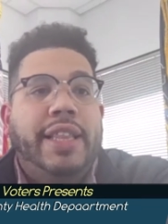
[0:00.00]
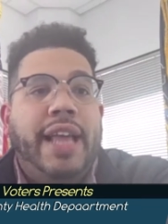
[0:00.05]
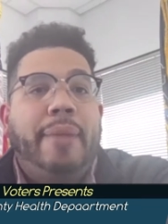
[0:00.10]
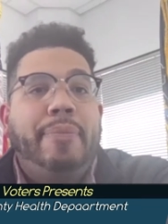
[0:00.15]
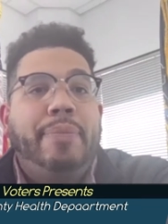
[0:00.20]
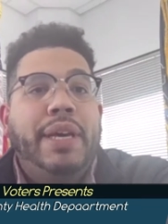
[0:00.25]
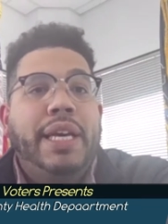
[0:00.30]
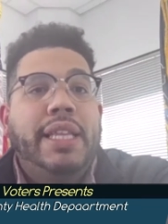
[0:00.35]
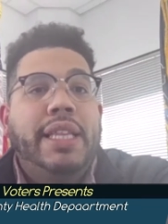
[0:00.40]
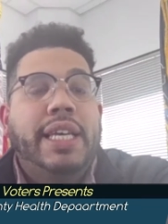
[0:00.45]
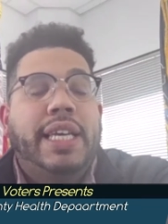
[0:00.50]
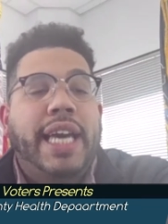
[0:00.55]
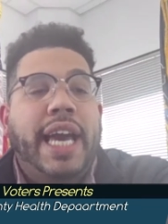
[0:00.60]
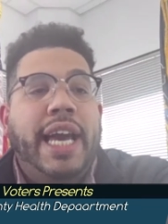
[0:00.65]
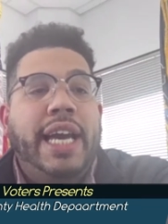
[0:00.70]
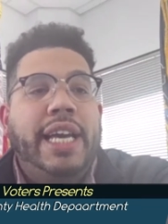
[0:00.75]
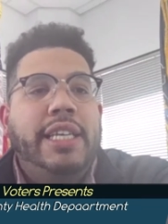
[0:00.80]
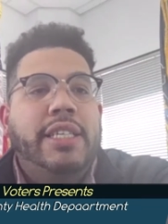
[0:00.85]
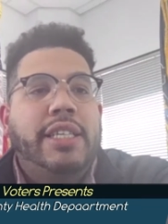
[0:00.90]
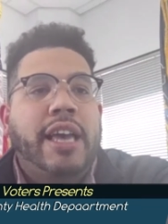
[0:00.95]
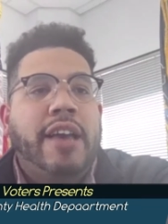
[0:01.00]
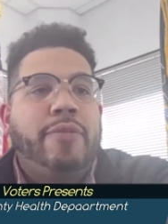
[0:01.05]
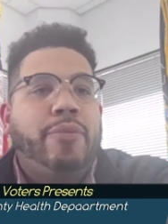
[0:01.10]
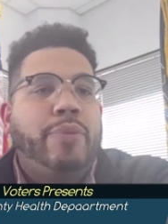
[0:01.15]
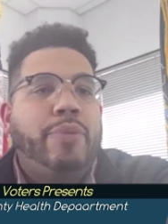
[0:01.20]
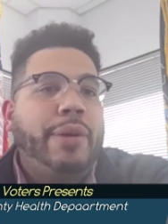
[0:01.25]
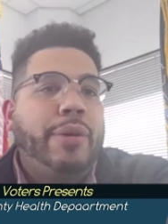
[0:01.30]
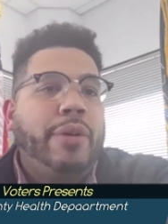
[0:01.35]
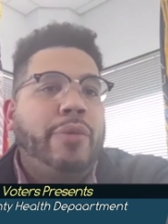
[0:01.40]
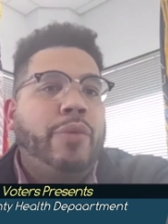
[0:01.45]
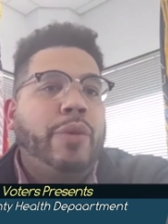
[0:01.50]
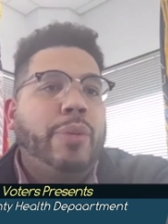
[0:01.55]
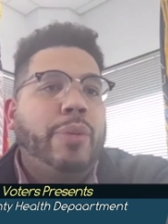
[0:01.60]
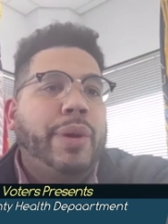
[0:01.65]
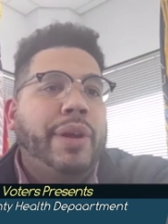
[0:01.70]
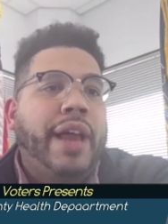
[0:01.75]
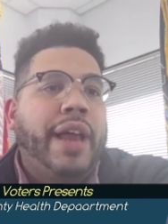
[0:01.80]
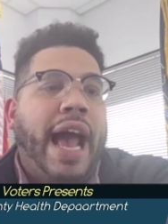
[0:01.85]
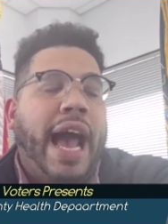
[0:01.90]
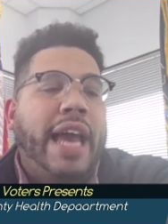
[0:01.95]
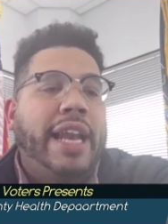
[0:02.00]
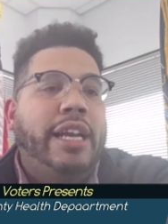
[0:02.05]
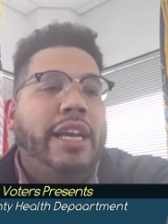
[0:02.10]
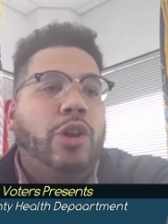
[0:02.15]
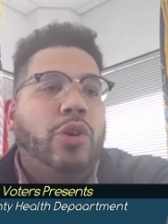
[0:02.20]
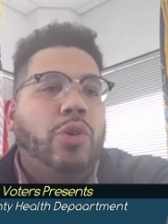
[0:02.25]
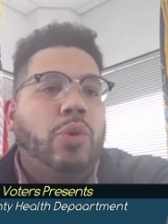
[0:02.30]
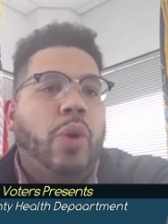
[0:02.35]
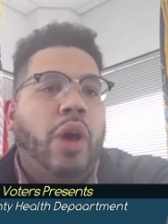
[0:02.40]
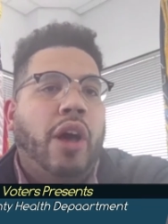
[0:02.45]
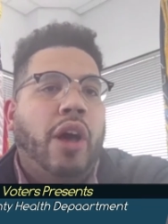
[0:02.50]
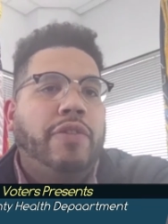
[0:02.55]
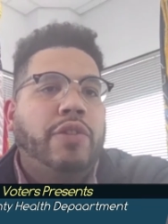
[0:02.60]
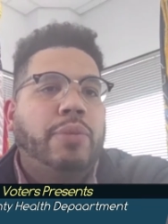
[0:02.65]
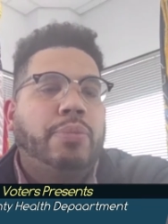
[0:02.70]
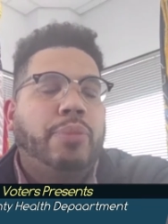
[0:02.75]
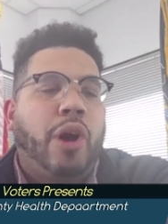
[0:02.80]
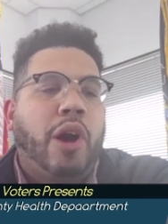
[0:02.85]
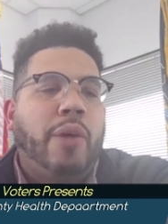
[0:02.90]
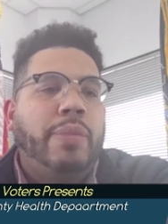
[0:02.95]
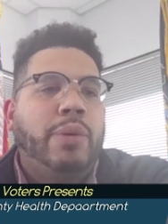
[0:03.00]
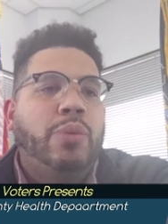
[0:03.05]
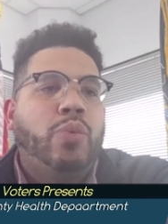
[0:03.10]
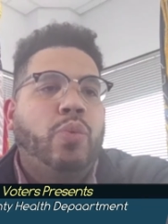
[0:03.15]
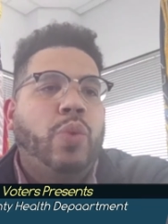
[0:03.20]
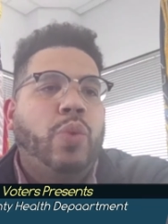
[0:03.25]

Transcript: That being the case, if we we would have had a local health department,